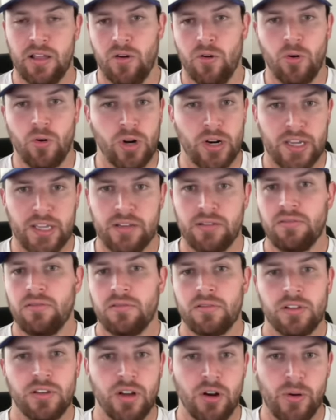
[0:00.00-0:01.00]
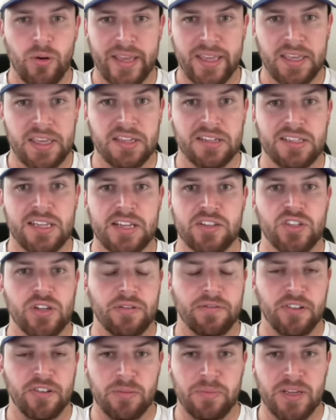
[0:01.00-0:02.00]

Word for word: Oregon, you know, in contention for